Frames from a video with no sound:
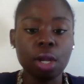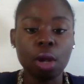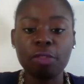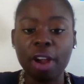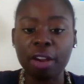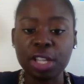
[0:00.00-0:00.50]

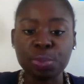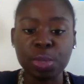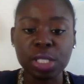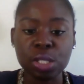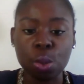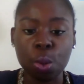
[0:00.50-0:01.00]
various
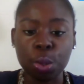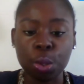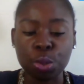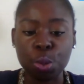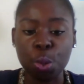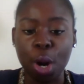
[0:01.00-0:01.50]
business
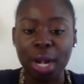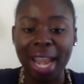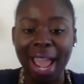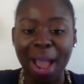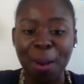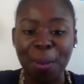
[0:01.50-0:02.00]
owners who are
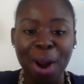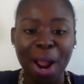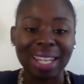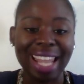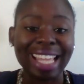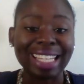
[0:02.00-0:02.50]
now
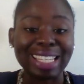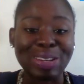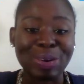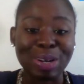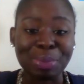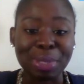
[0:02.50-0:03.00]
likely
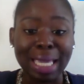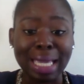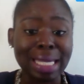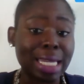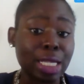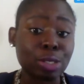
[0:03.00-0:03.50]
going to be
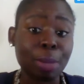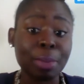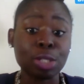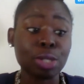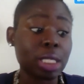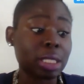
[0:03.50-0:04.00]
inundated. So I
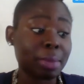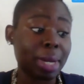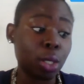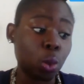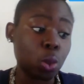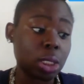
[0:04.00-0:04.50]
made sure I took my
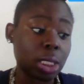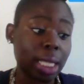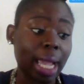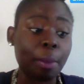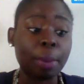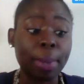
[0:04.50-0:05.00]
notes.
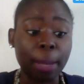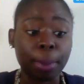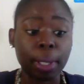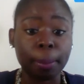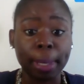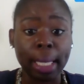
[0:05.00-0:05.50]
Like, I'm a
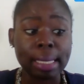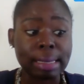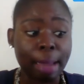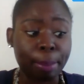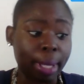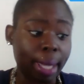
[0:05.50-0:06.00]
paper to pen
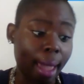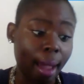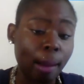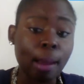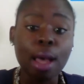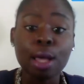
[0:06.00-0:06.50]
type of
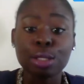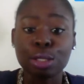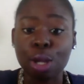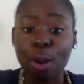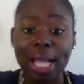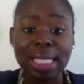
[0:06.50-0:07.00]
gal.
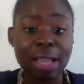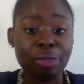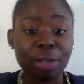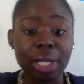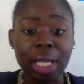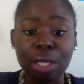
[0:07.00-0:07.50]
So I
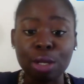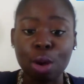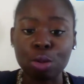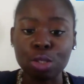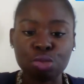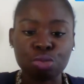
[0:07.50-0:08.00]
definitely,
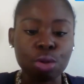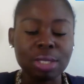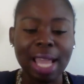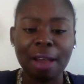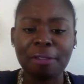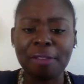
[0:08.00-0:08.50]
just wrote
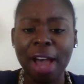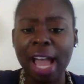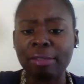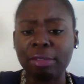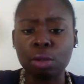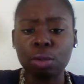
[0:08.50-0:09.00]
down
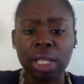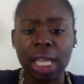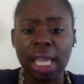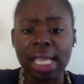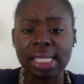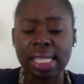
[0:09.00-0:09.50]
5 little
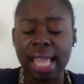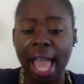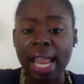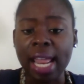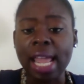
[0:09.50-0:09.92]
things that